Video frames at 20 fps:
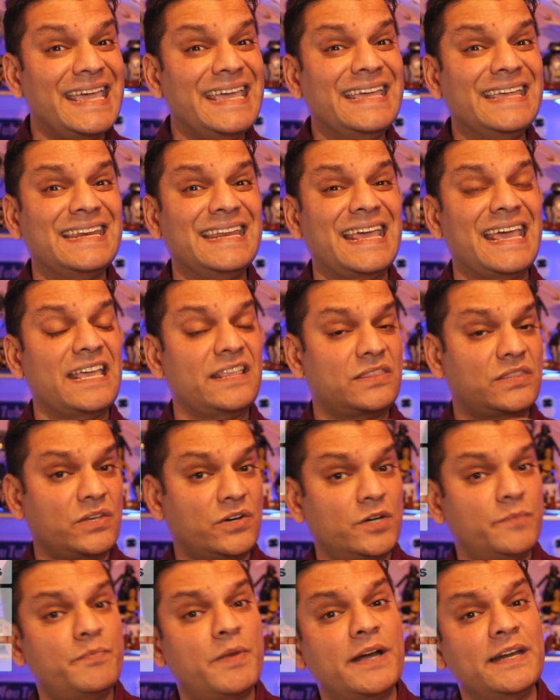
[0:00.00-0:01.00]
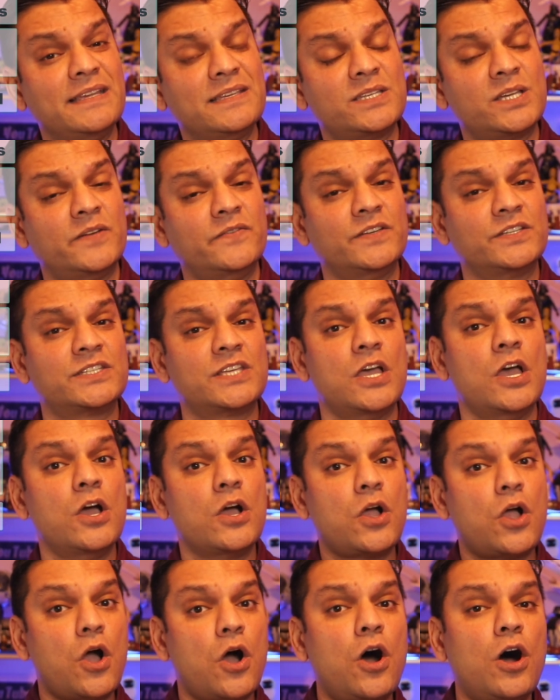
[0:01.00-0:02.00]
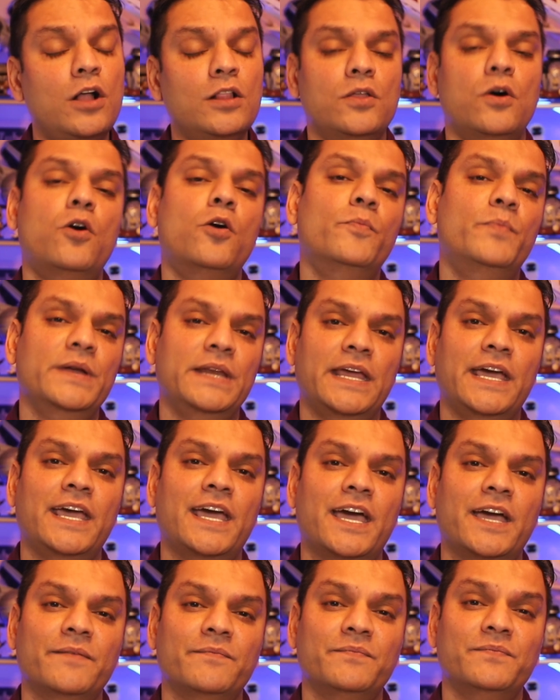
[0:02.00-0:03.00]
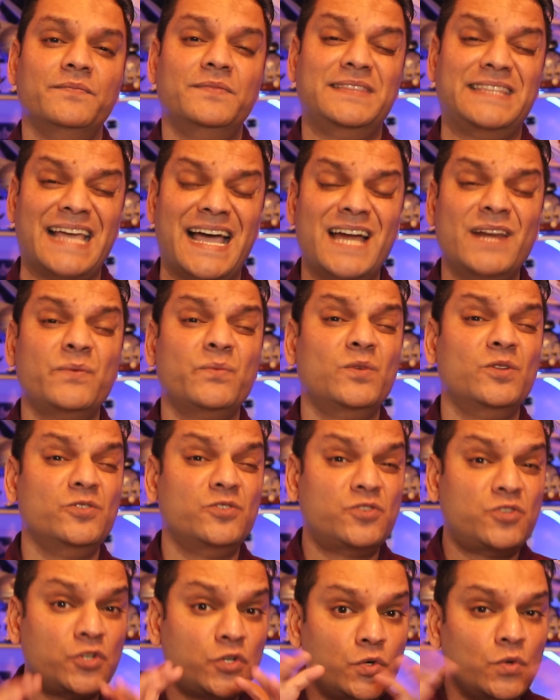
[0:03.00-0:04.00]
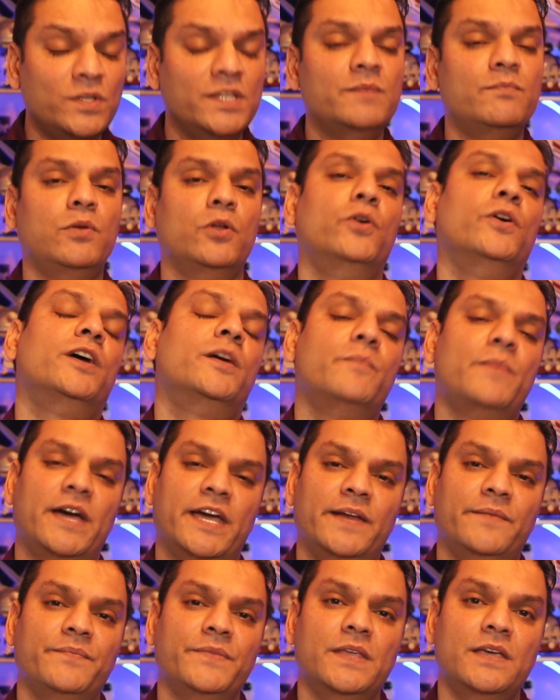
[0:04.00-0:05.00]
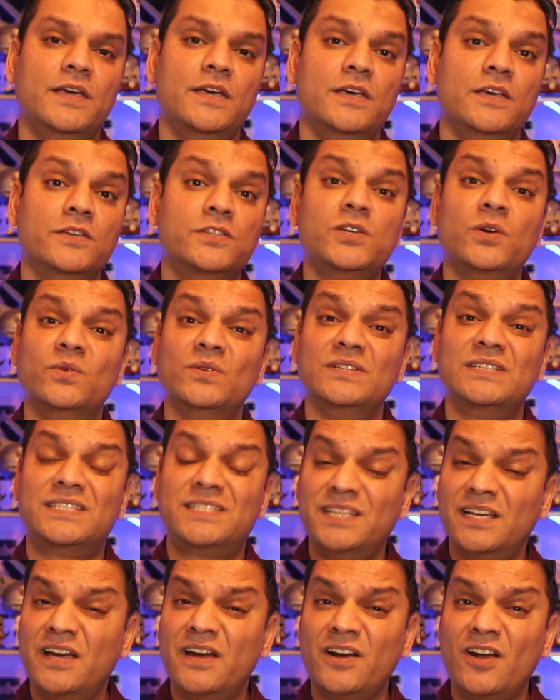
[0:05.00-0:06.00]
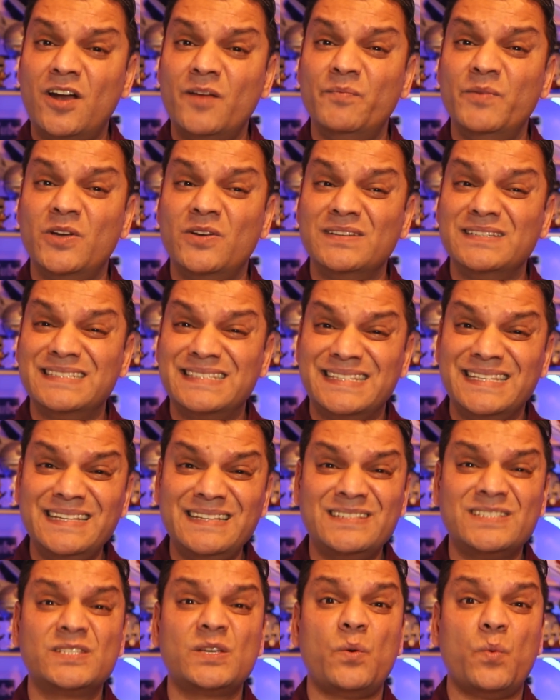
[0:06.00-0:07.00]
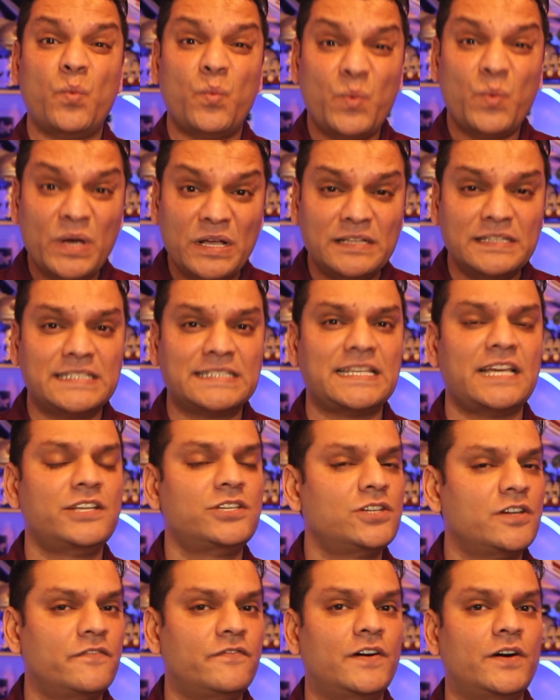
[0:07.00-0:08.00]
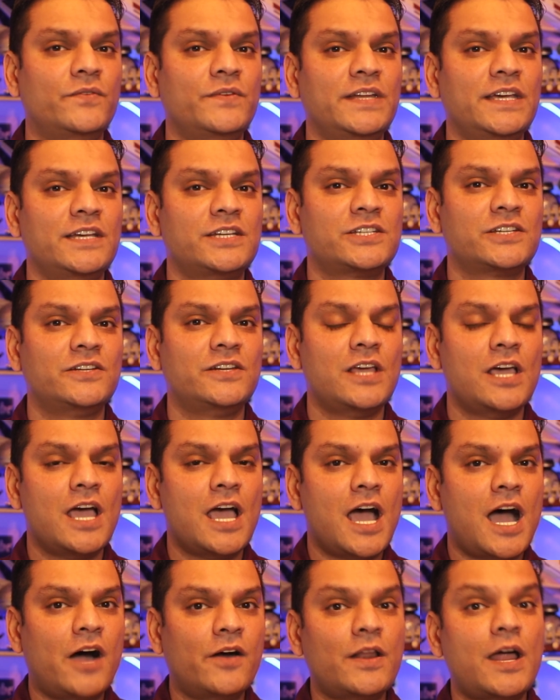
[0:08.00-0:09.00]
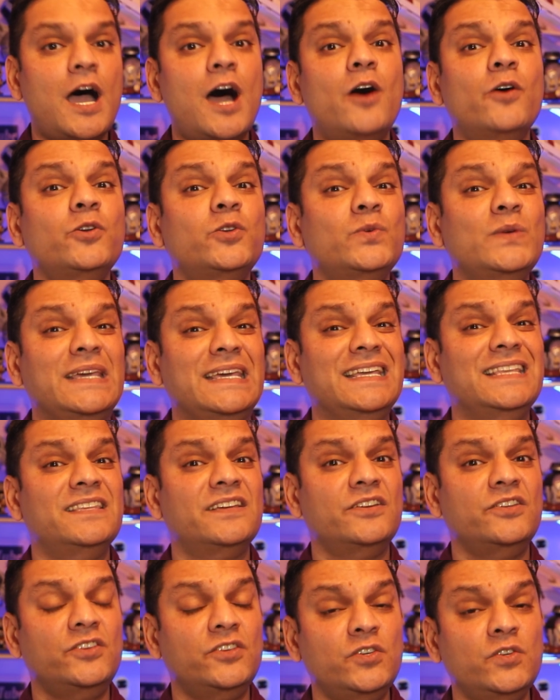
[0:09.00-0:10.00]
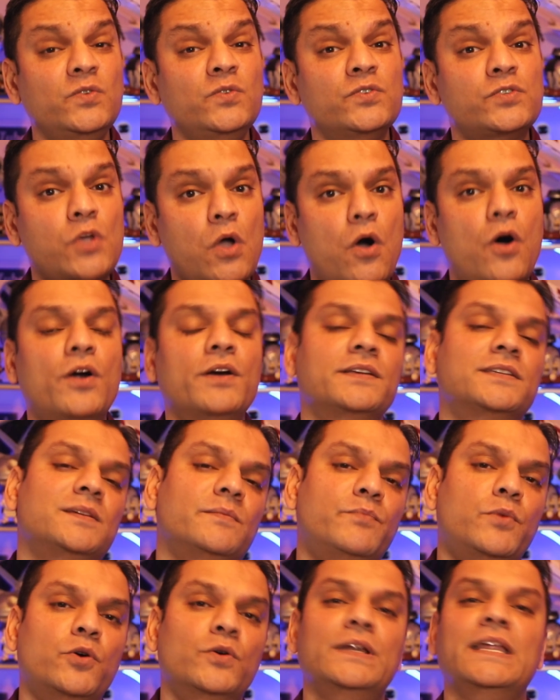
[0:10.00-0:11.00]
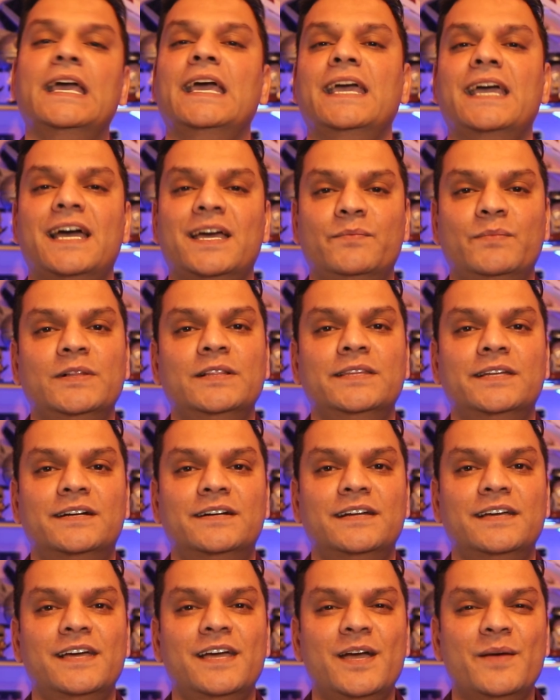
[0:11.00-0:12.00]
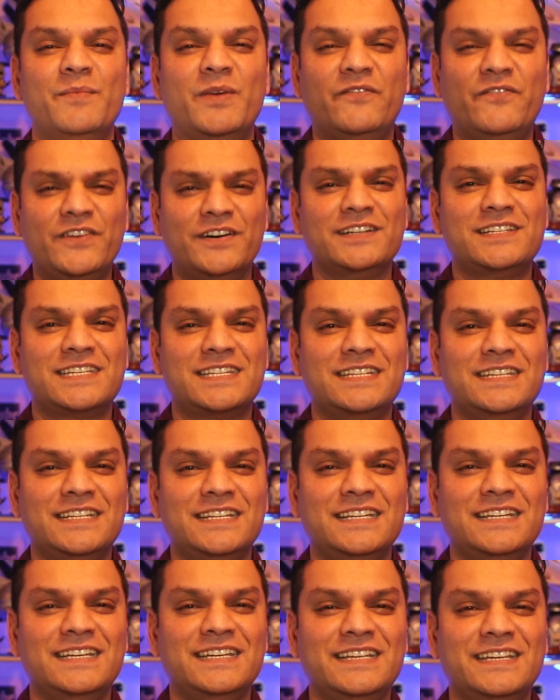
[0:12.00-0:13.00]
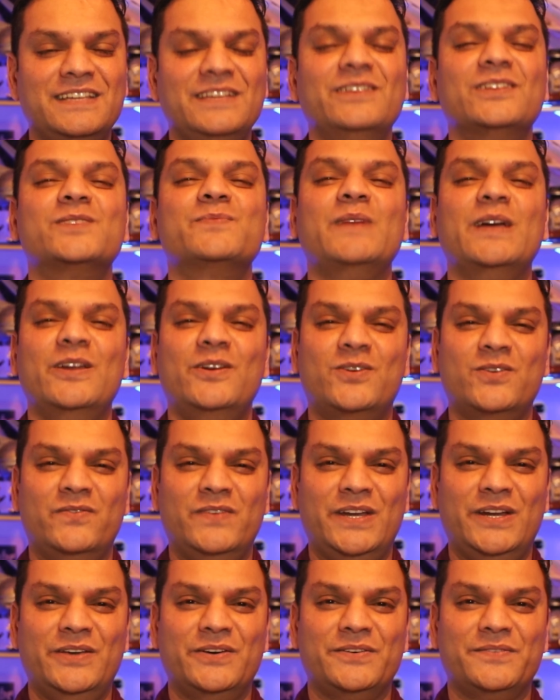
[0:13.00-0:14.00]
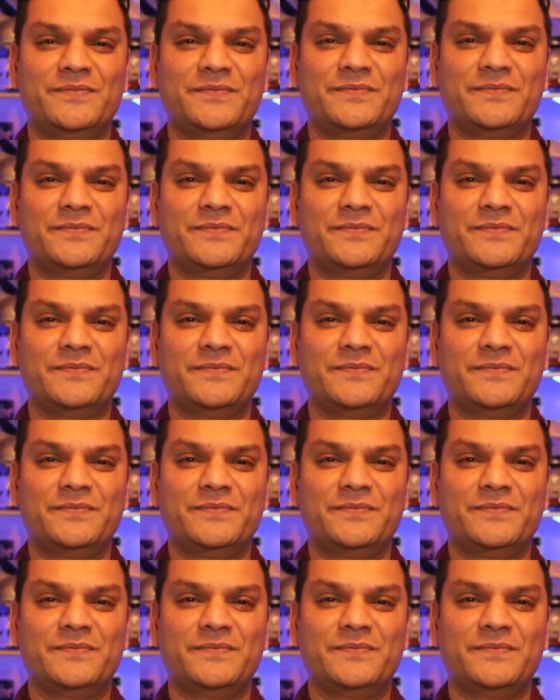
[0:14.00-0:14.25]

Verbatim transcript: in a third-party service called OpenAI. That will truly blow your mind. So stick around because this will set your foundation on how to either use or support AI Builder. But first, here's my intro video.